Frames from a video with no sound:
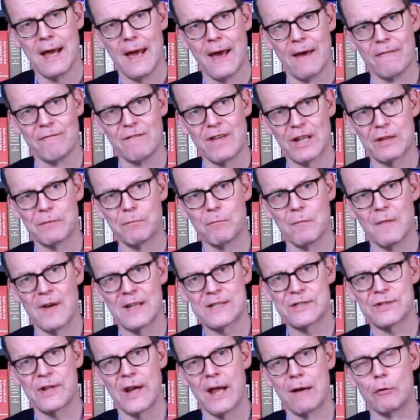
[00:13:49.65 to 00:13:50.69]
And
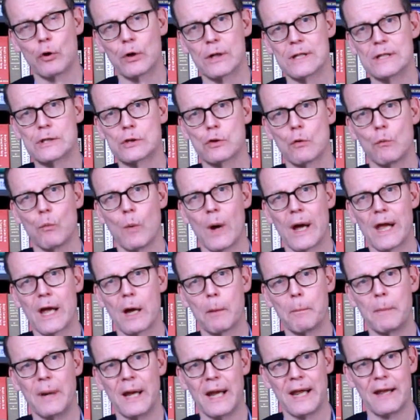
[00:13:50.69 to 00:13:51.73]
that's another reason why
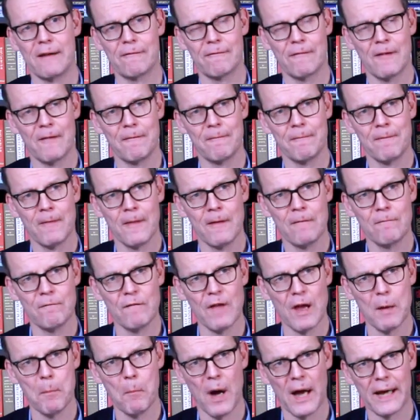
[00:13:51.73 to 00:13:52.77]
I believe
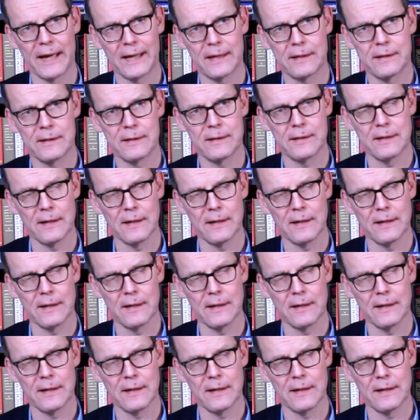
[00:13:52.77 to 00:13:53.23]
they might